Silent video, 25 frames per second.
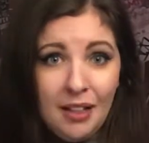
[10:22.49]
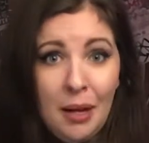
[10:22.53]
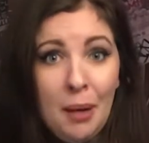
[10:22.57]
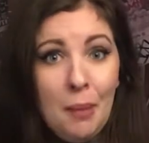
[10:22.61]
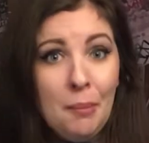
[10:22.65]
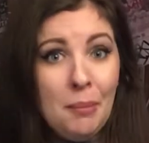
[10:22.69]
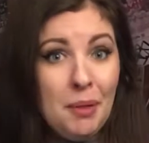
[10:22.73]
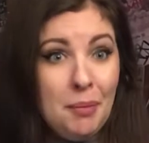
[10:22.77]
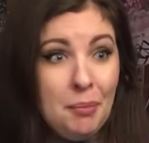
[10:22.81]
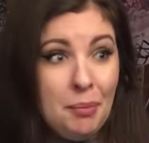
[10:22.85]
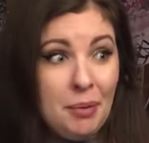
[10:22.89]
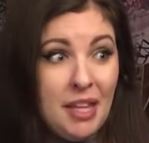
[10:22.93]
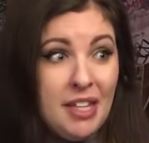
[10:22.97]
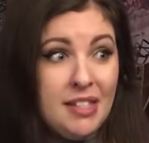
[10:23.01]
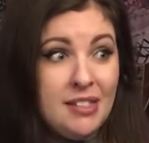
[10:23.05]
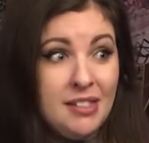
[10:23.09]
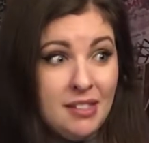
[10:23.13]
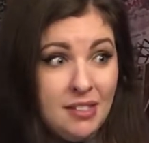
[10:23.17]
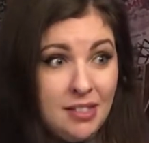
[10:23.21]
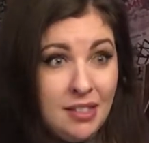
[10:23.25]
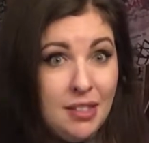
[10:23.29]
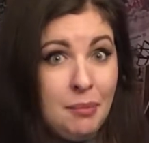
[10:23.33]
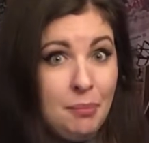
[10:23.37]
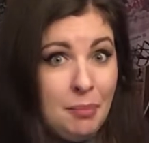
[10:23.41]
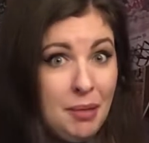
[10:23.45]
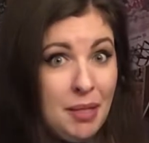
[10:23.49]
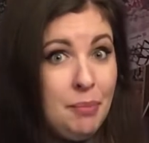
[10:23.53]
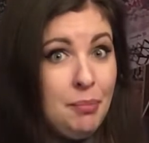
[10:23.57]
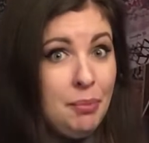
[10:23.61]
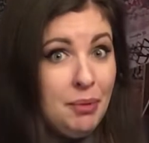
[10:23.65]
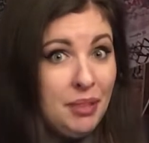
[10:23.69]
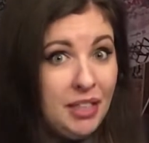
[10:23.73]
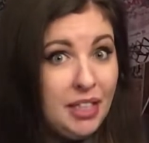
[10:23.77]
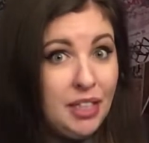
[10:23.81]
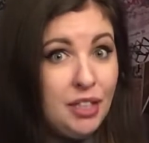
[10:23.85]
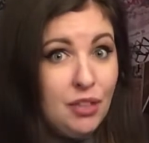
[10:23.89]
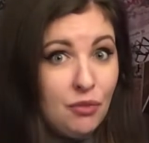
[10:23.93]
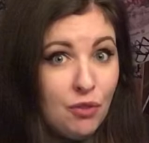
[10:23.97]
Be pleasant to the people
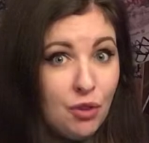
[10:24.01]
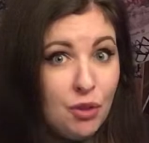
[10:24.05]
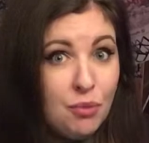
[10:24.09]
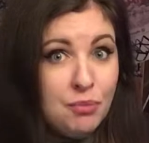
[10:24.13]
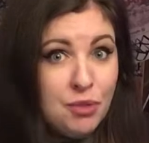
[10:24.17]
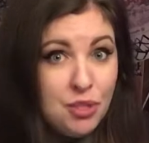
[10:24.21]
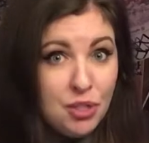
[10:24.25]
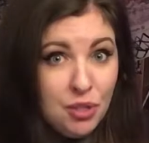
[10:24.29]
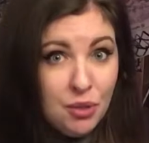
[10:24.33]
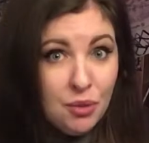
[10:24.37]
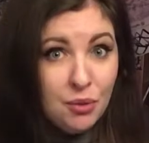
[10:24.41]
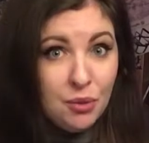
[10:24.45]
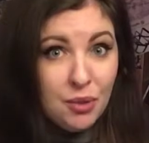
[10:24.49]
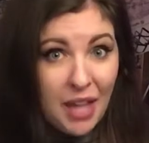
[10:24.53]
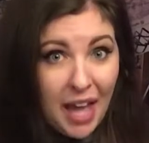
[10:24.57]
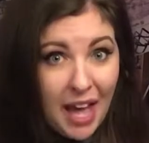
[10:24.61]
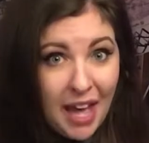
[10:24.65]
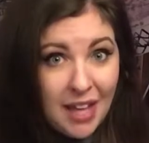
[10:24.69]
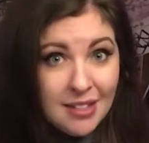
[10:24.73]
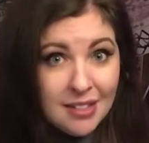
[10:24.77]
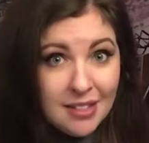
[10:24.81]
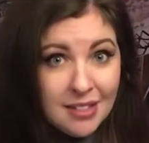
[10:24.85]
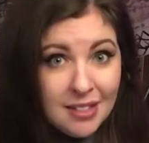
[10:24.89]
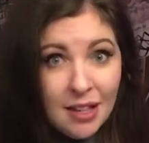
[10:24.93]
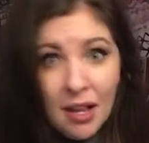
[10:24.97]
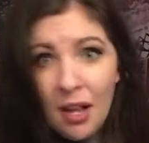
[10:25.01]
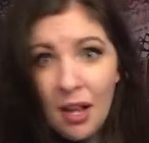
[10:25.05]
in the room too, yes.